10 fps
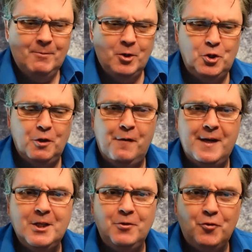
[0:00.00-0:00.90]
I'm not sure if
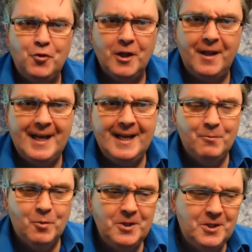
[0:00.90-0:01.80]
I fancy control of
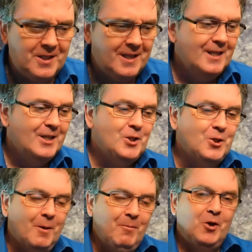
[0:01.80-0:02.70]
that at once,
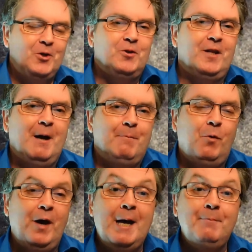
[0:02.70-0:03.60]
so I'm not going to do that.
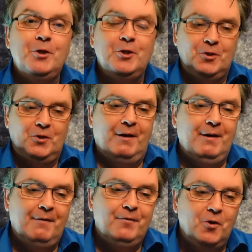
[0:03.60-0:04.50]
But what I am going to do, I,
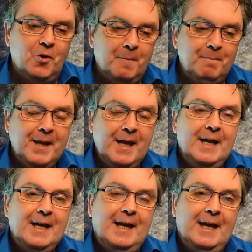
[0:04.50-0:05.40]
I've got
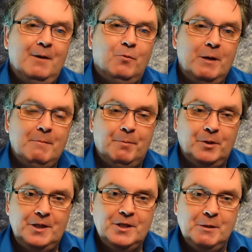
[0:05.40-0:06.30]
uh, one of my
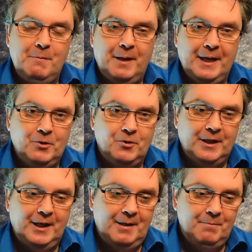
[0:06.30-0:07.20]
buddies come back
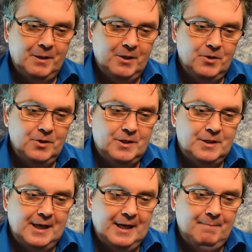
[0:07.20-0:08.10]
on again because
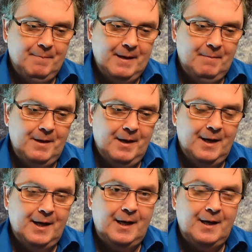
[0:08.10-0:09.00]
um, him and
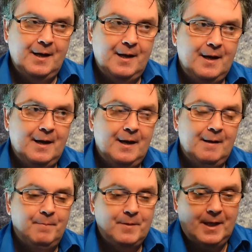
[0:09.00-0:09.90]
I,
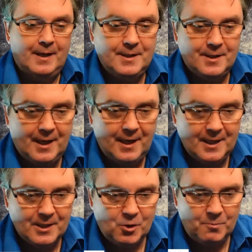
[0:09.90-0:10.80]
um, and it's this guy
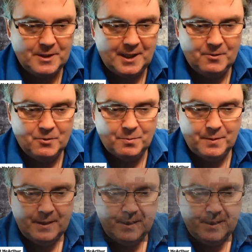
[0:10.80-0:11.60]
here, Tom Stanhope.